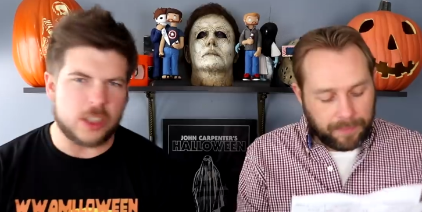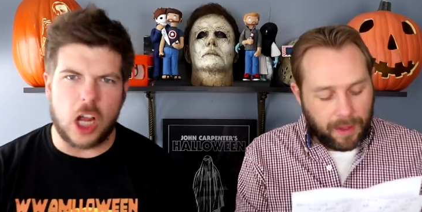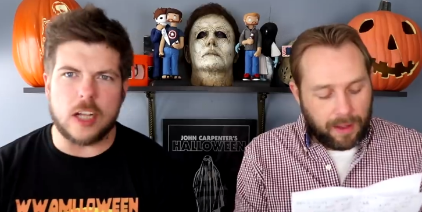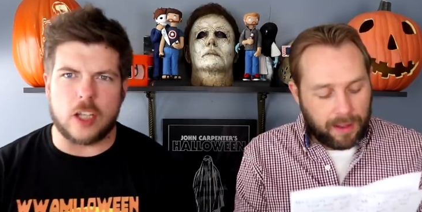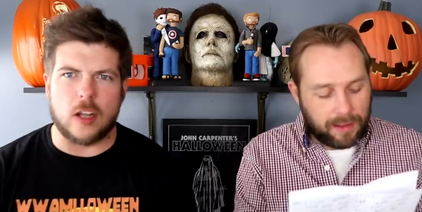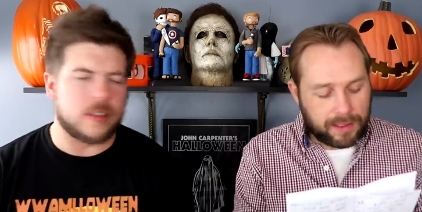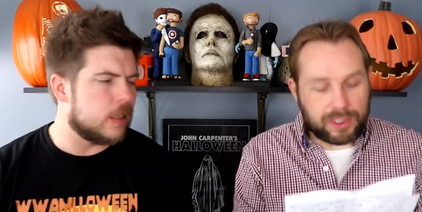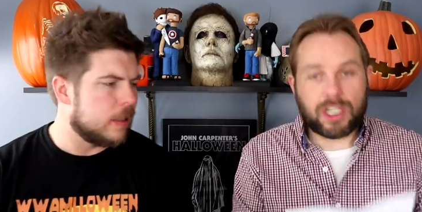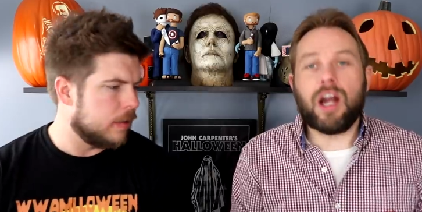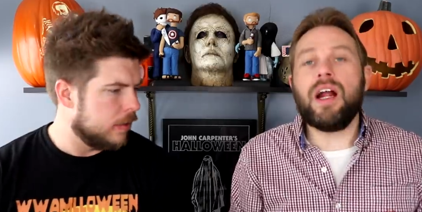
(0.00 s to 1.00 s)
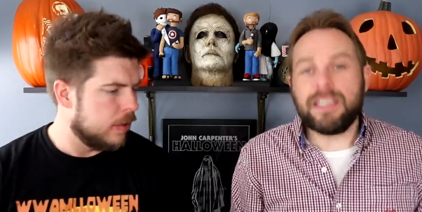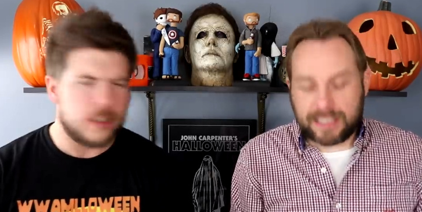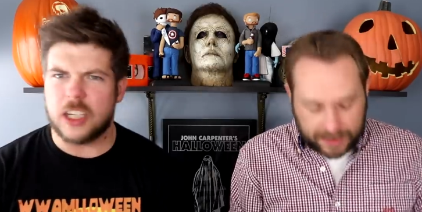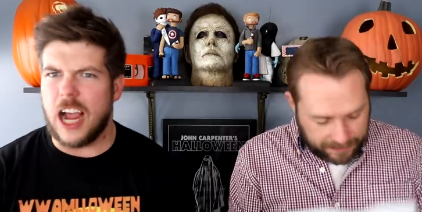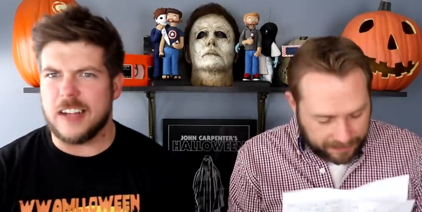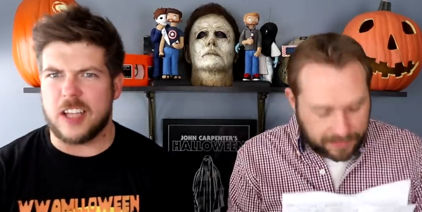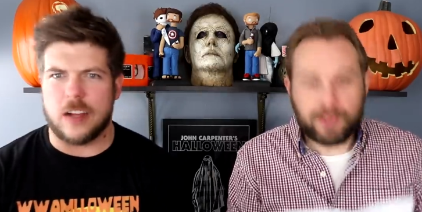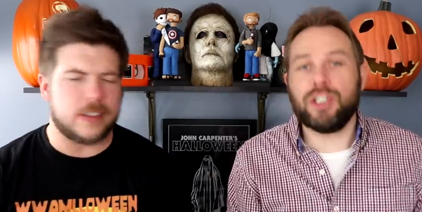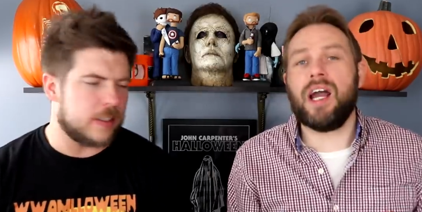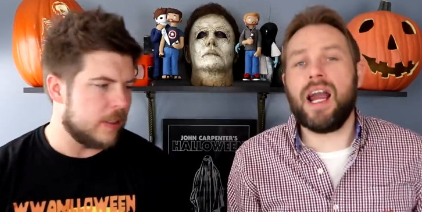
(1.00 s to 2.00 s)
Speaker 1: J Kartz Arts. J Kartz. J Kartz
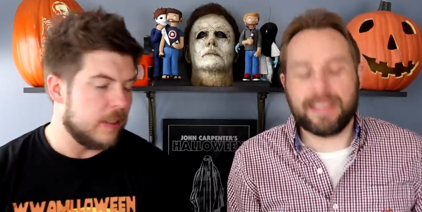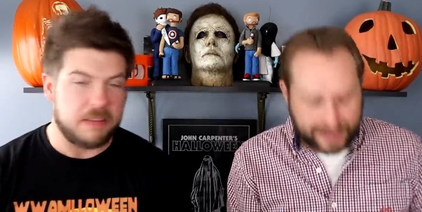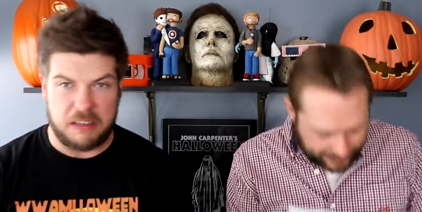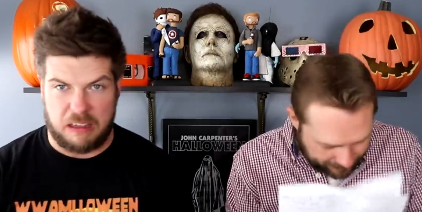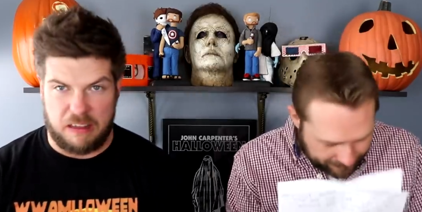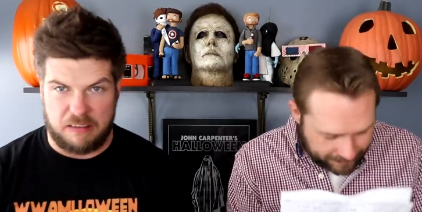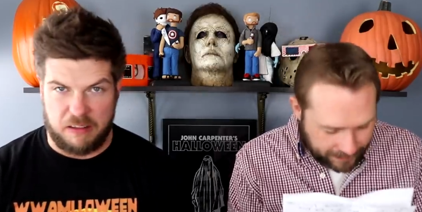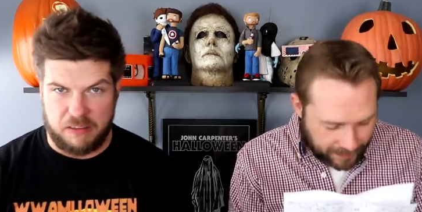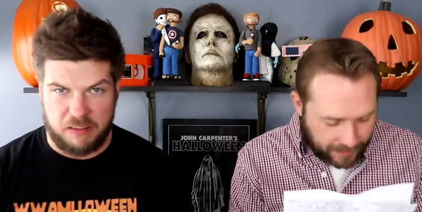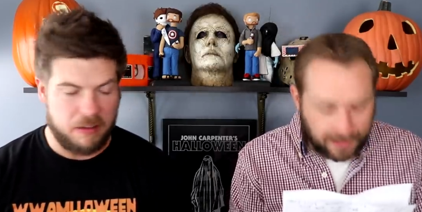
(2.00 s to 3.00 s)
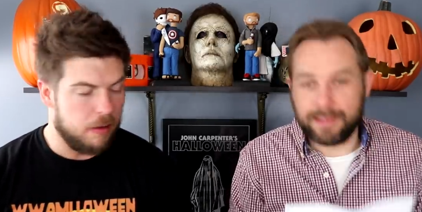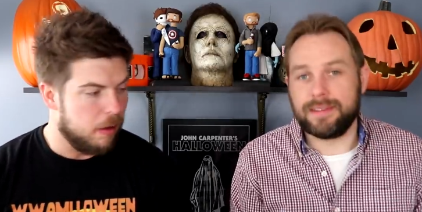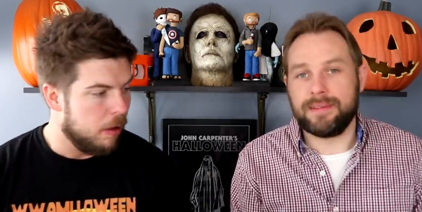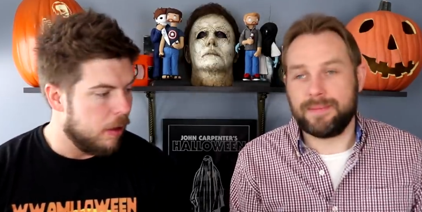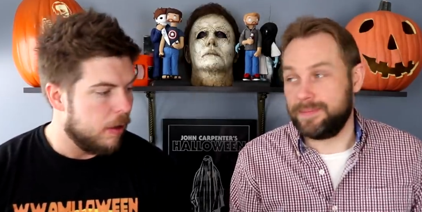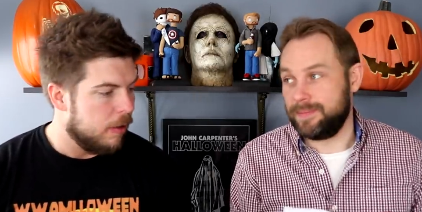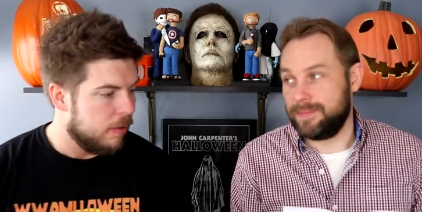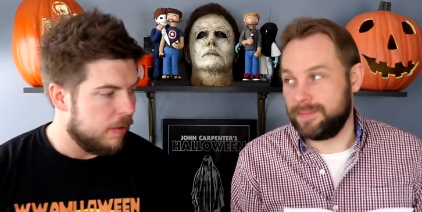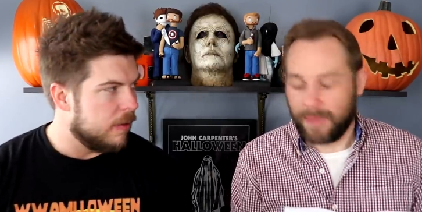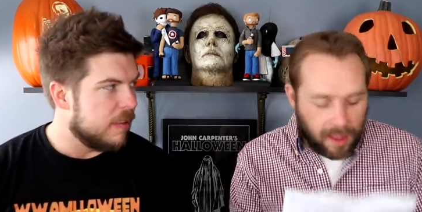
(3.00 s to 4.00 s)
Arts. J Kartz. J Kartz Arts.
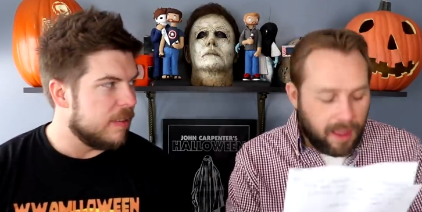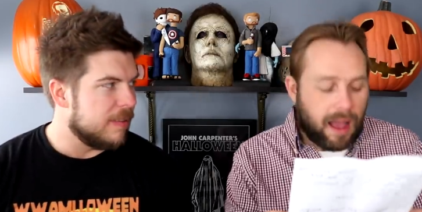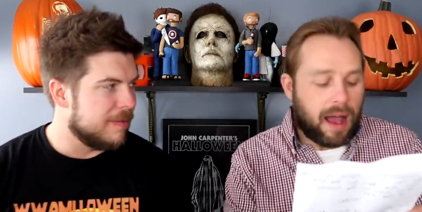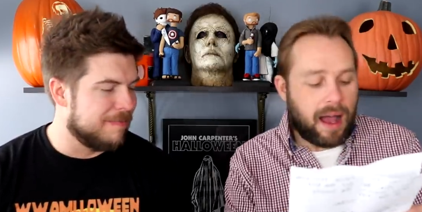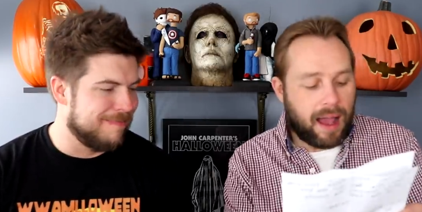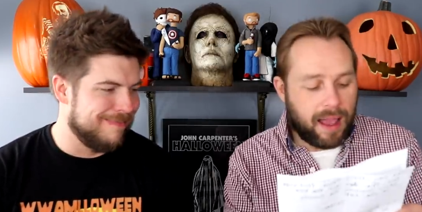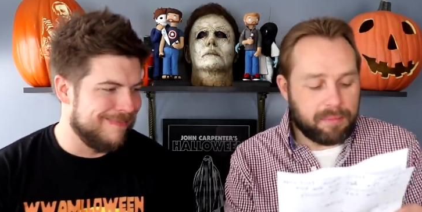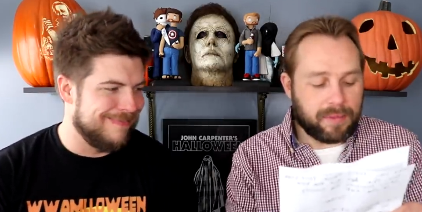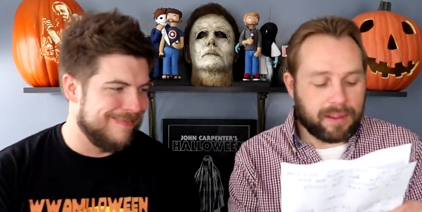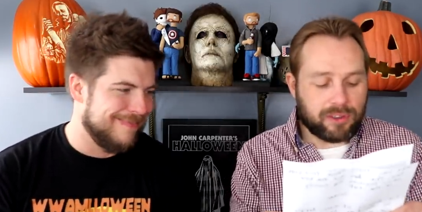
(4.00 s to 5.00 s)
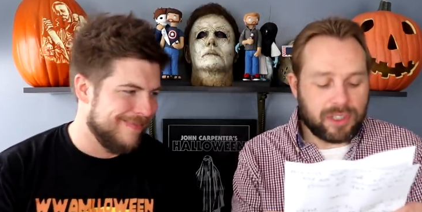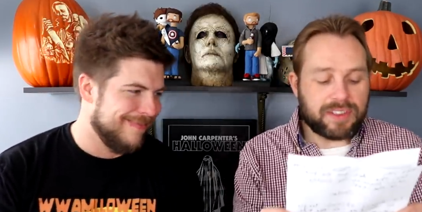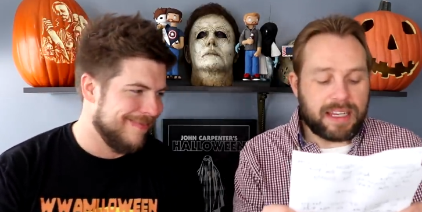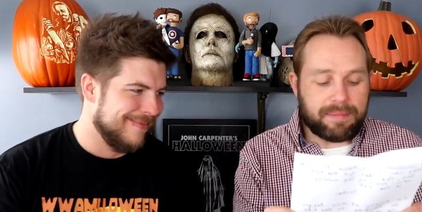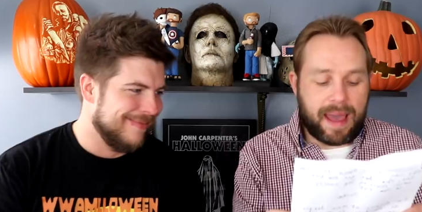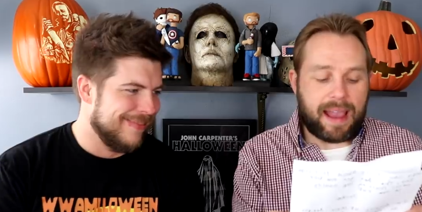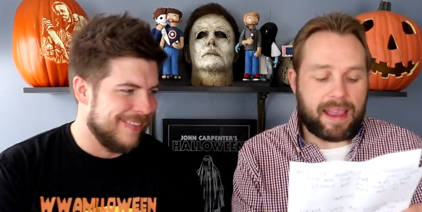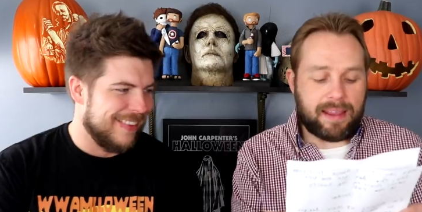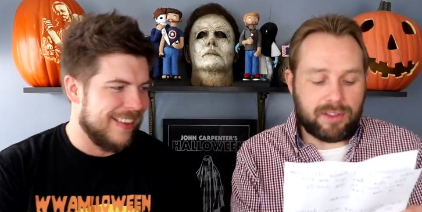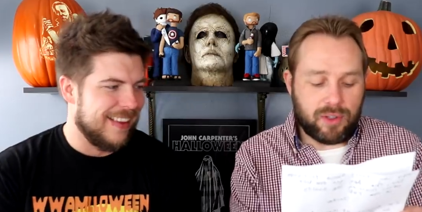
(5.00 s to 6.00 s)
Speaker 2: I'm just getting
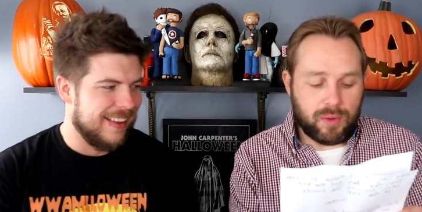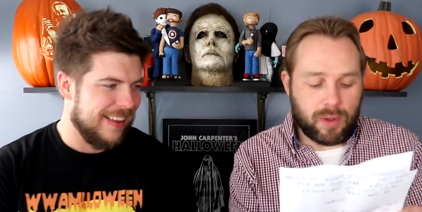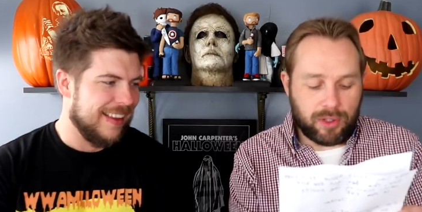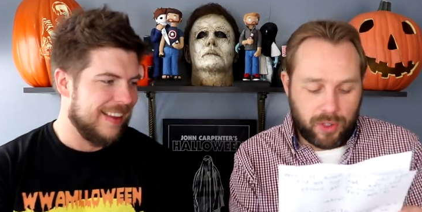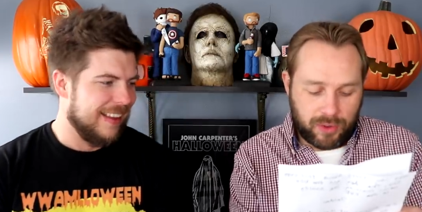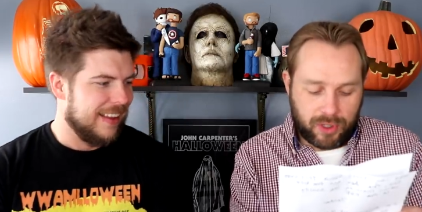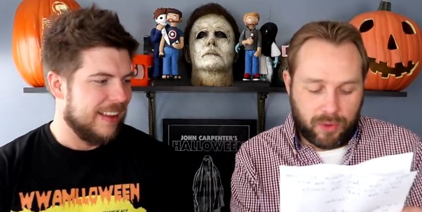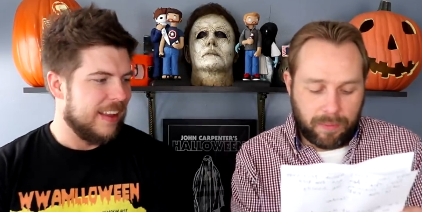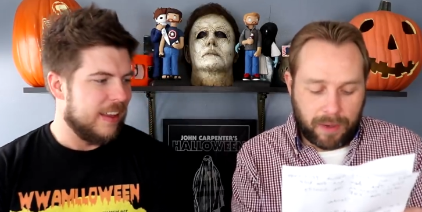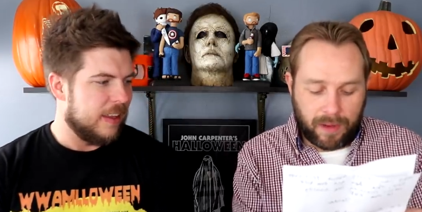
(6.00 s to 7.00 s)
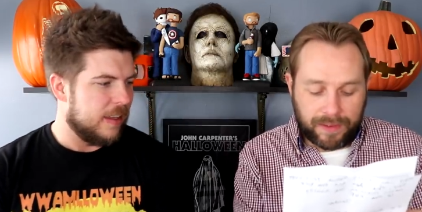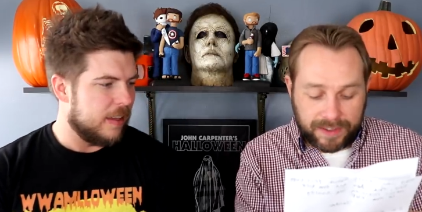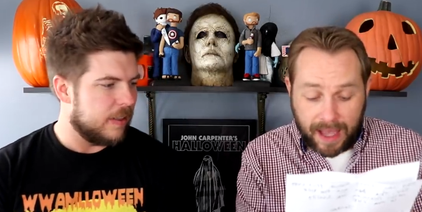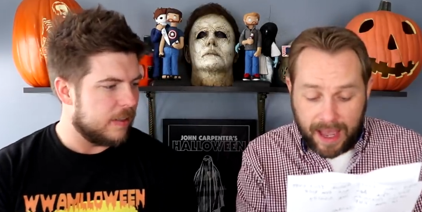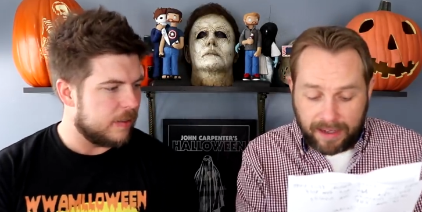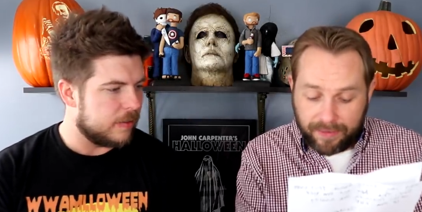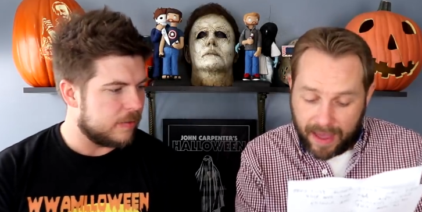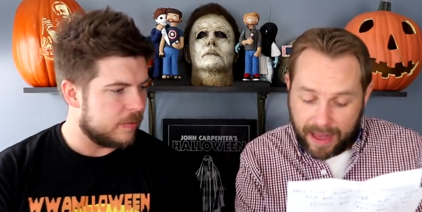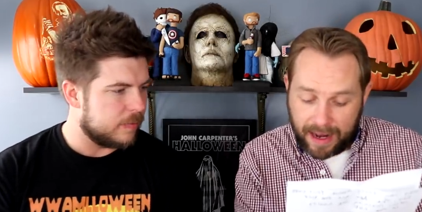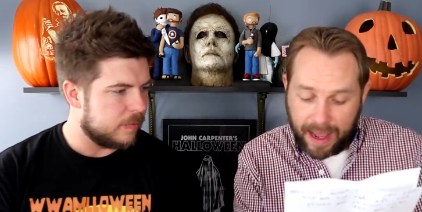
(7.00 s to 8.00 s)
back into YouTube, but on the side of
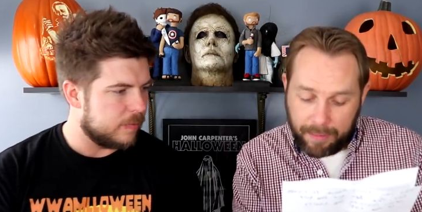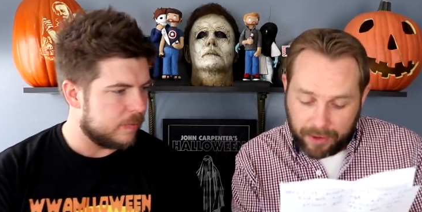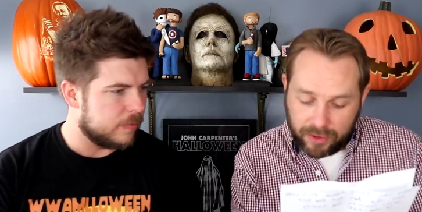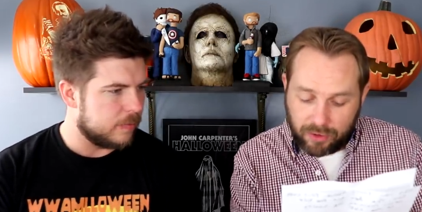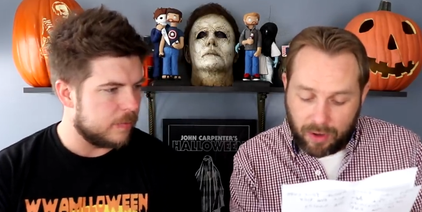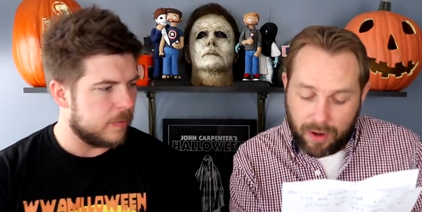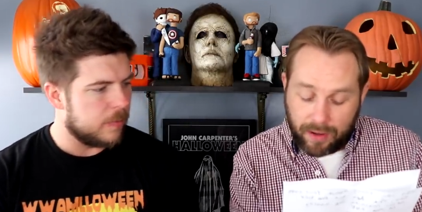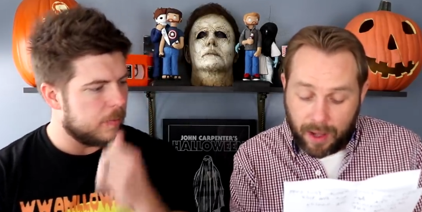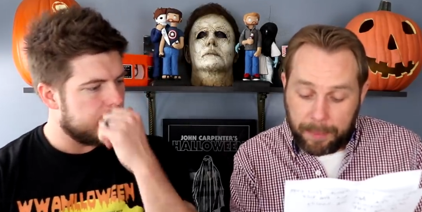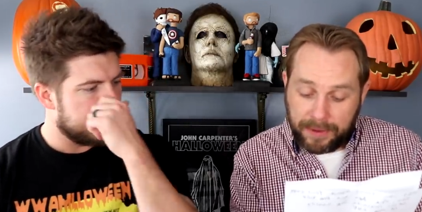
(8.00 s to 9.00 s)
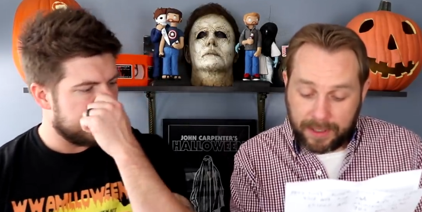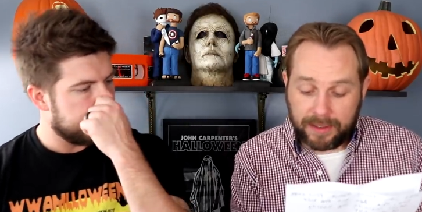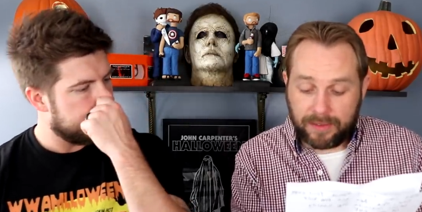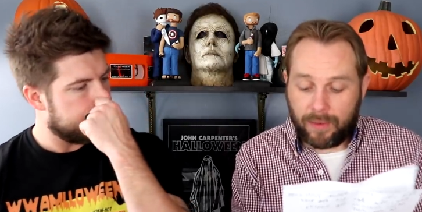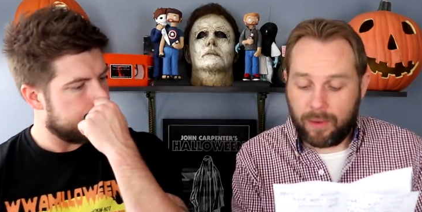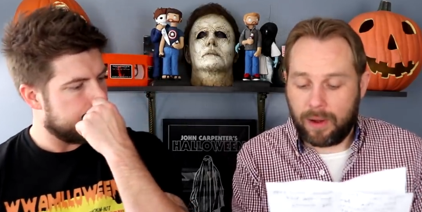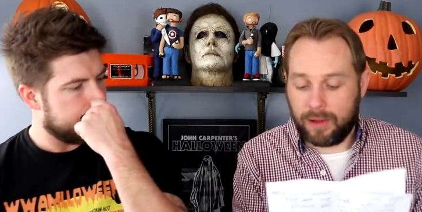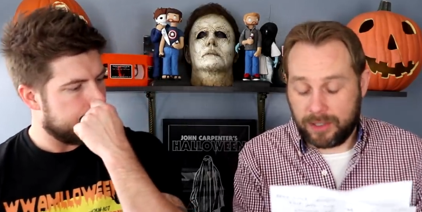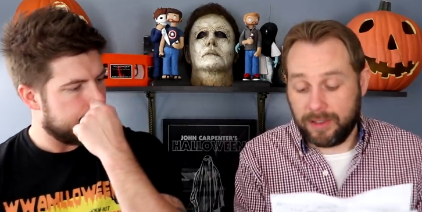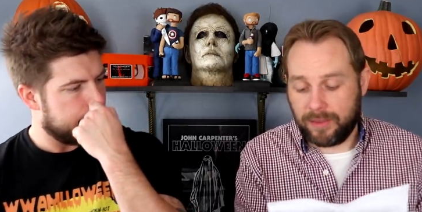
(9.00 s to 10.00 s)
that, I am also drawing up a tons of
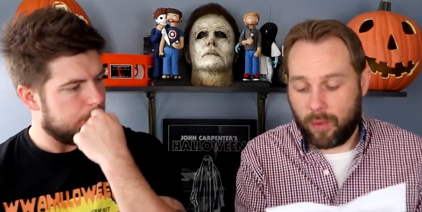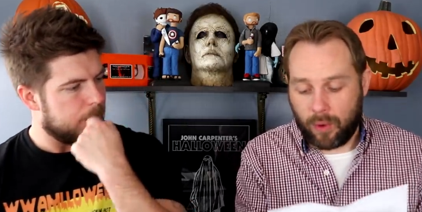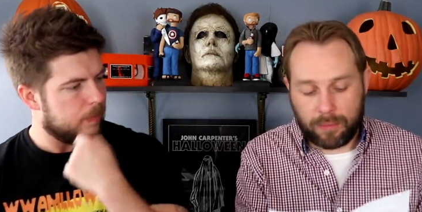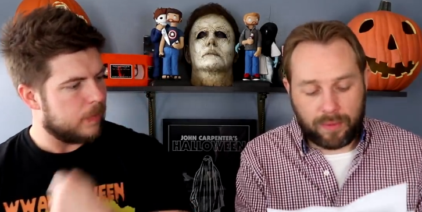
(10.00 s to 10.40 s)
uh, tons of horror